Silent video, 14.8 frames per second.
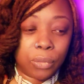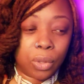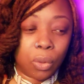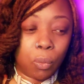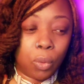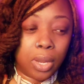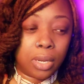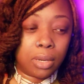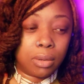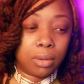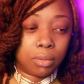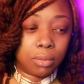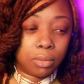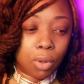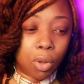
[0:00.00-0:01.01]
when
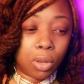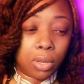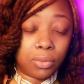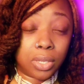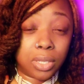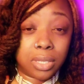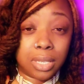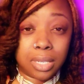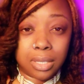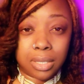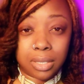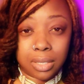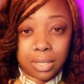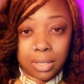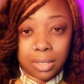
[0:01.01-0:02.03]
all of the
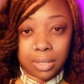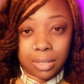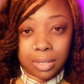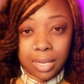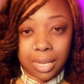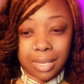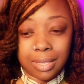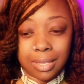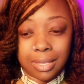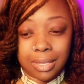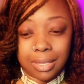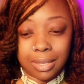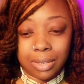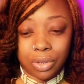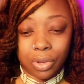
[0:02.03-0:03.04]
sense in
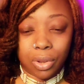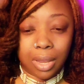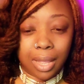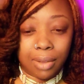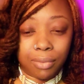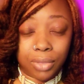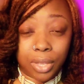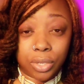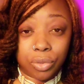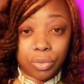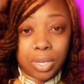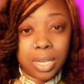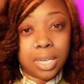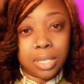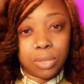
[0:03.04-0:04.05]
your life that you
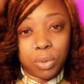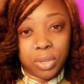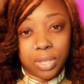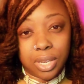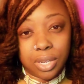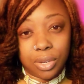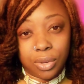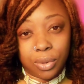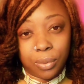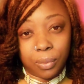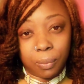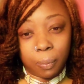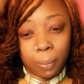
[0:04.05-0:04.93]
need is within you.